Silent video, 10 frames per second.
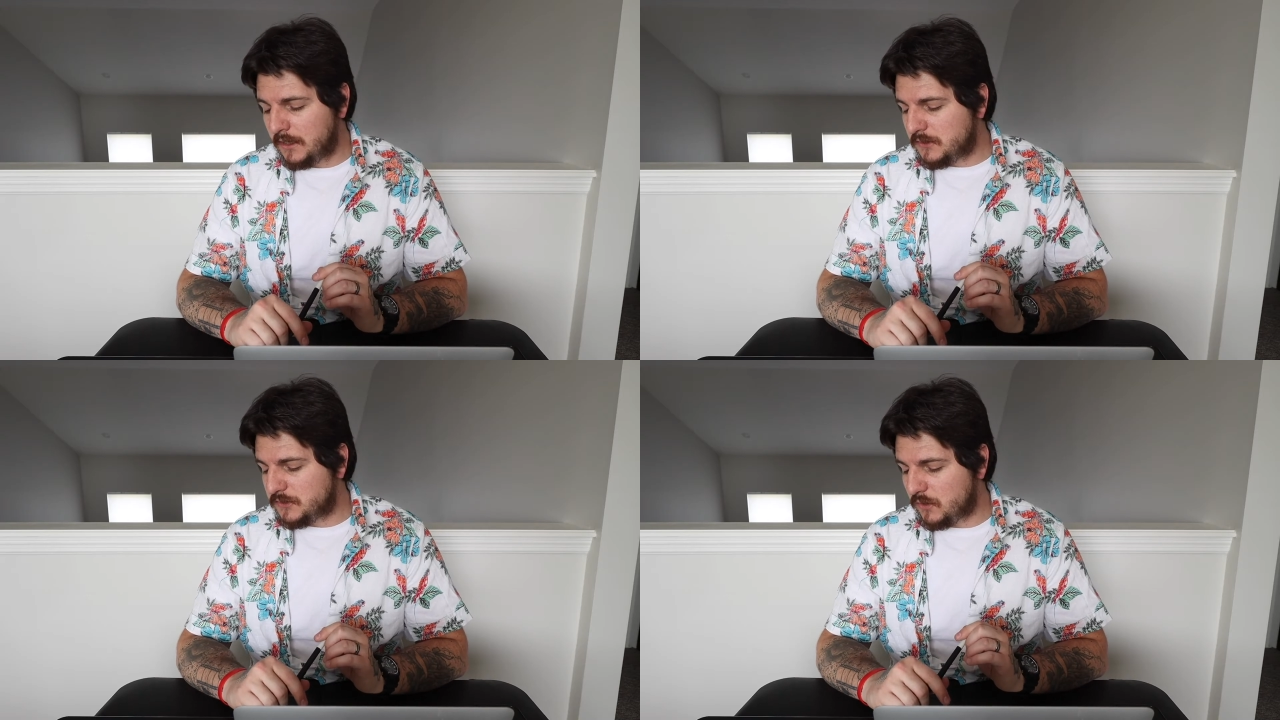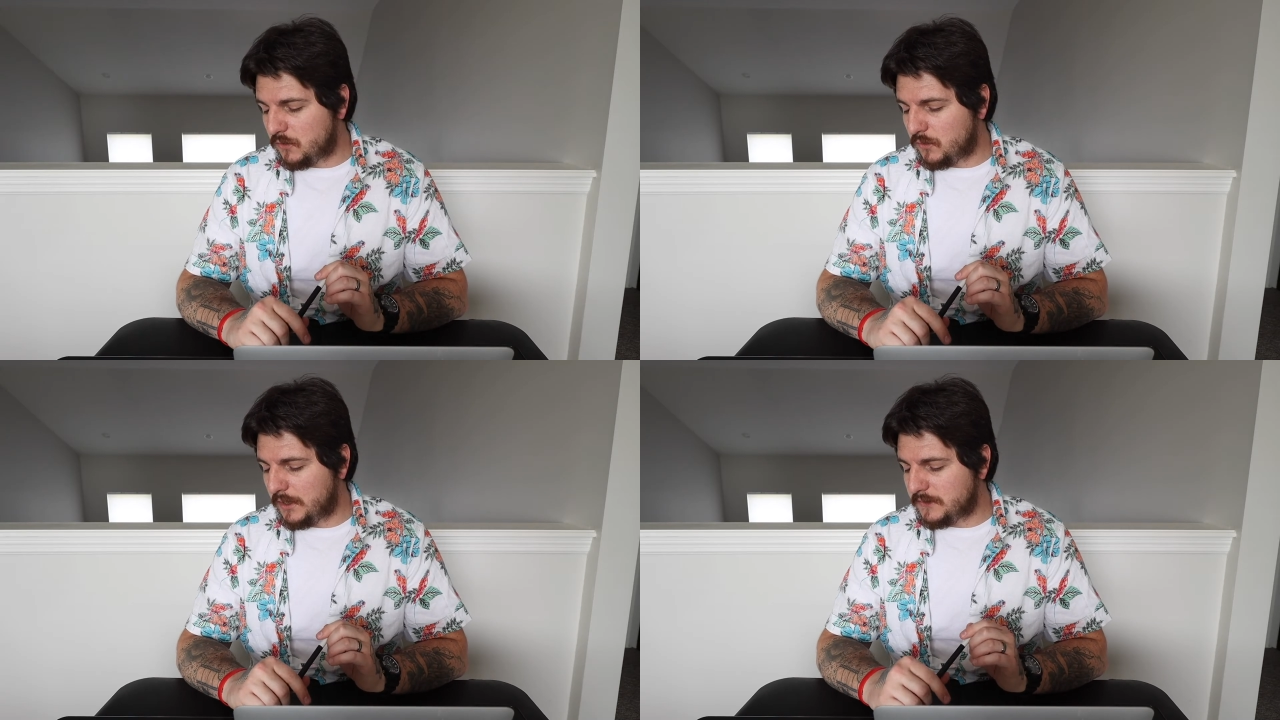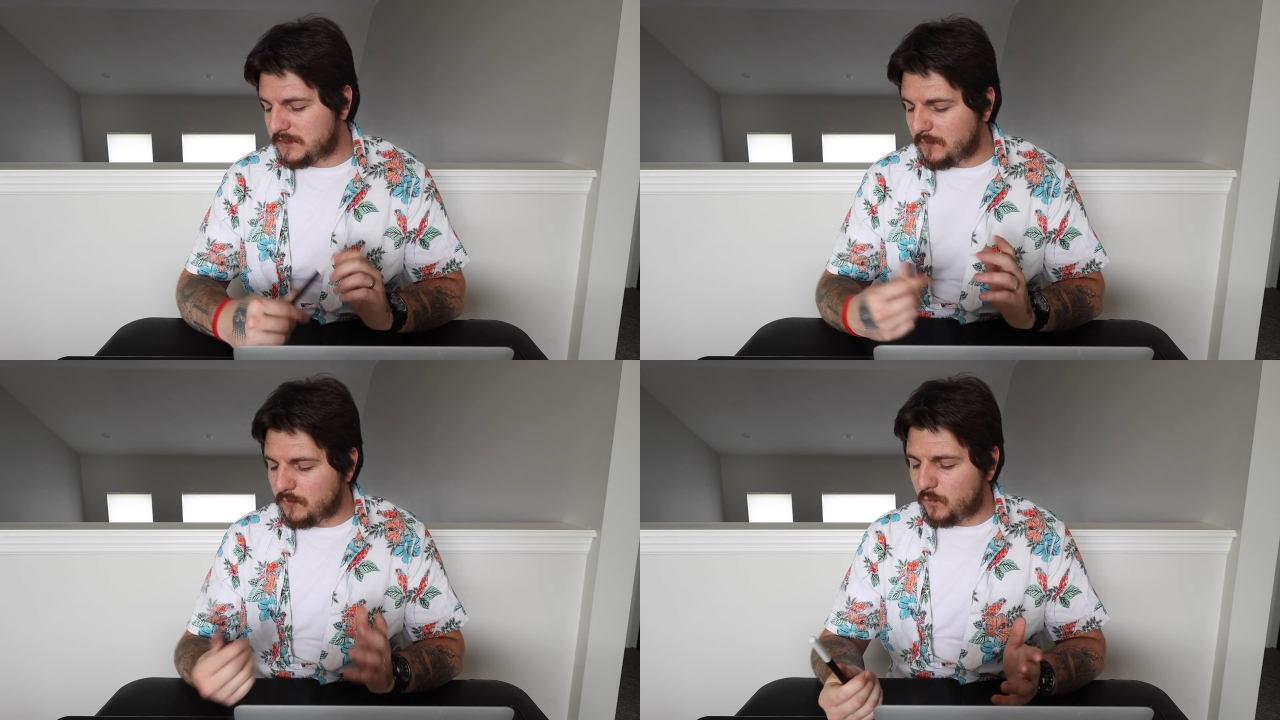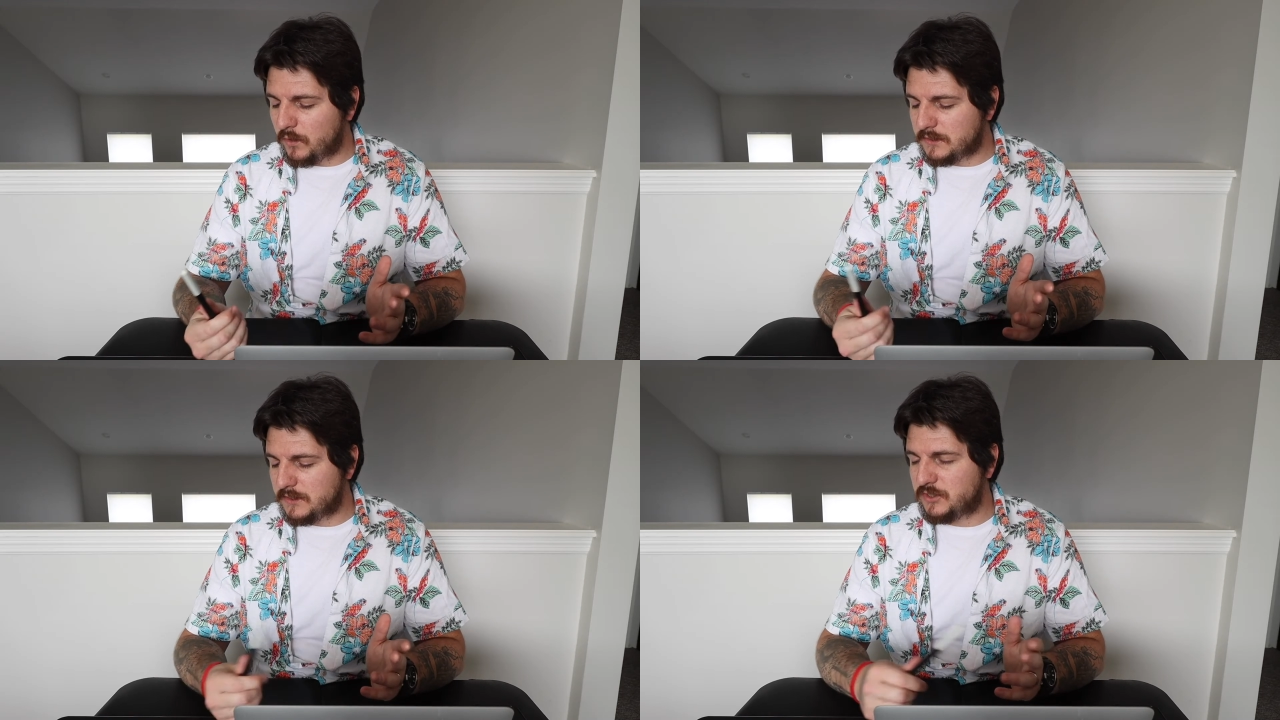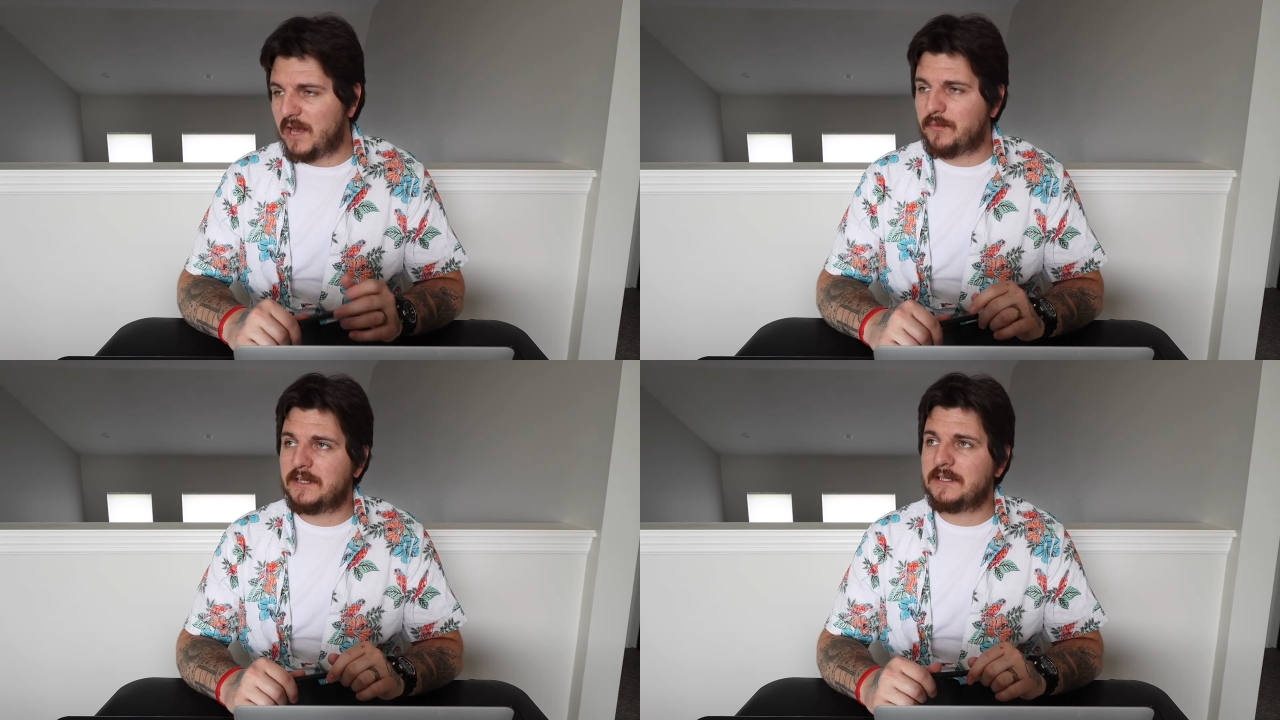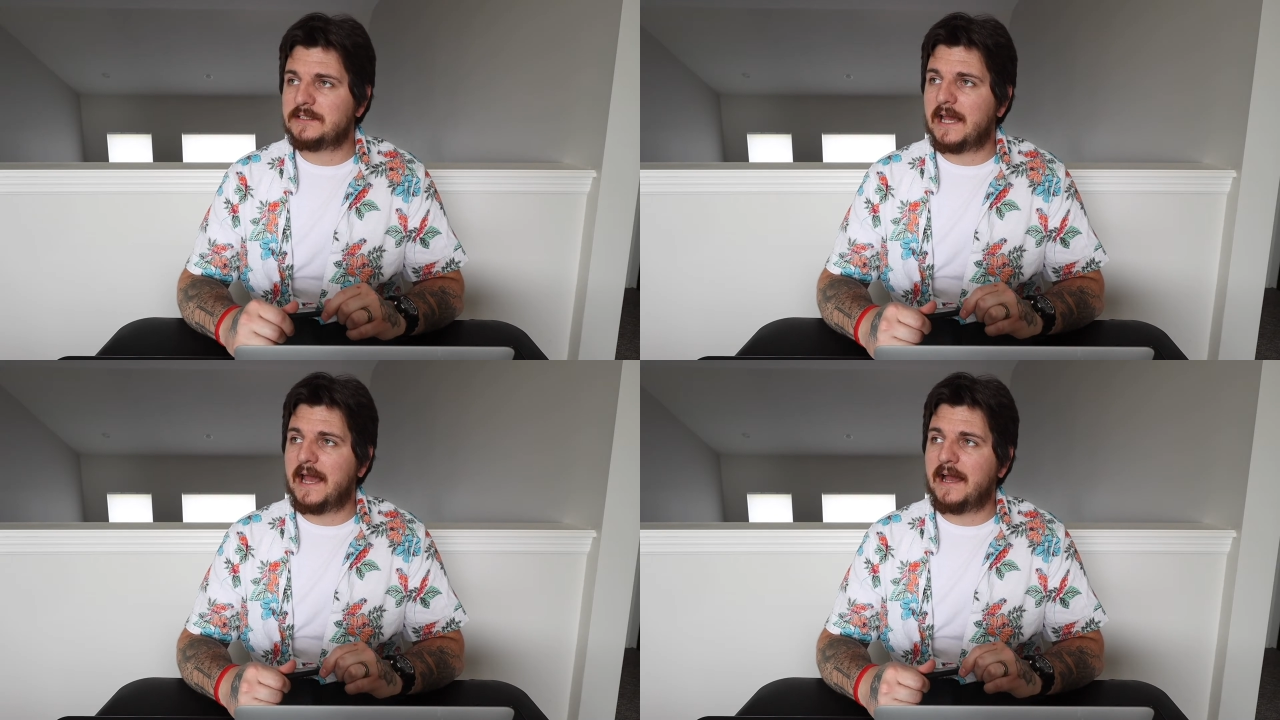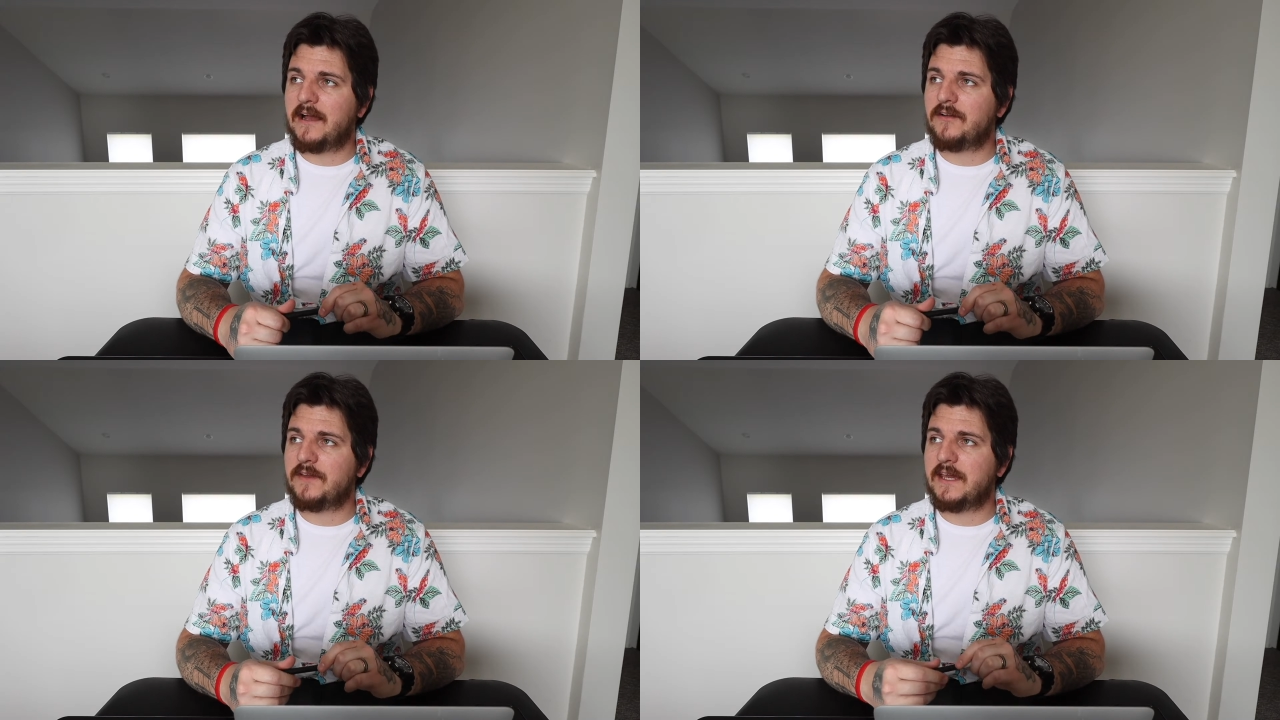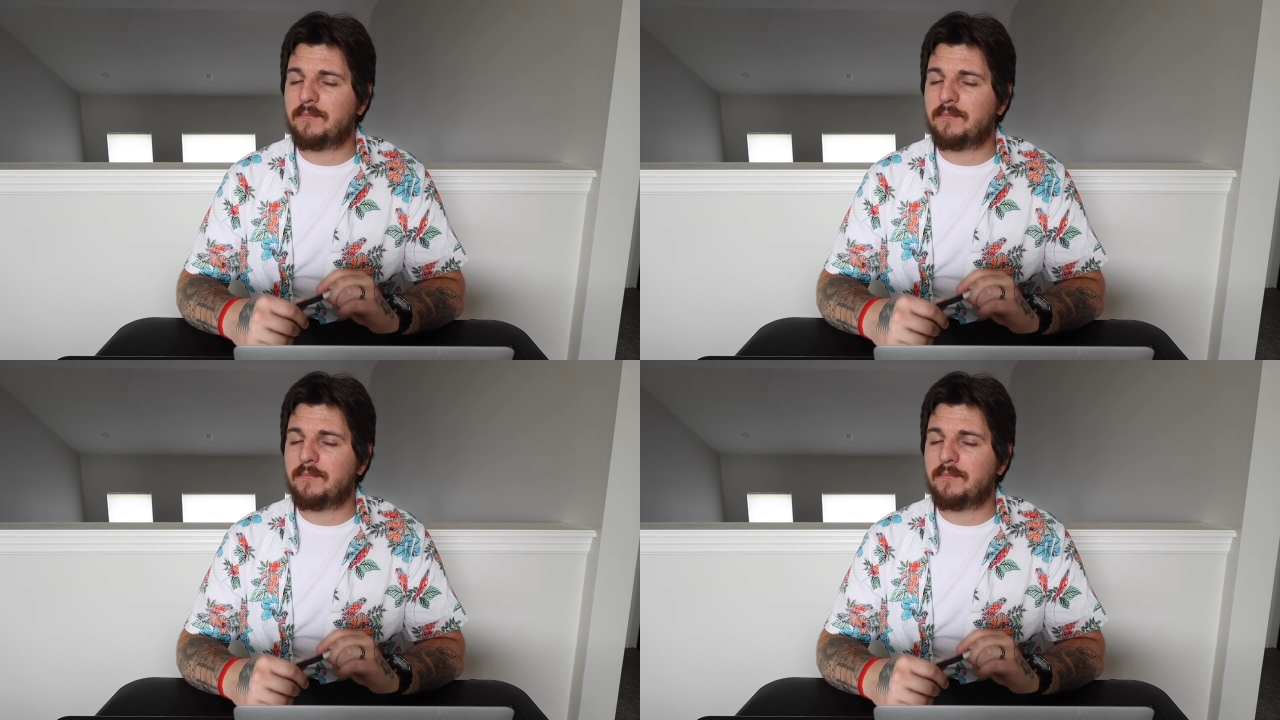So some words in Japanese have a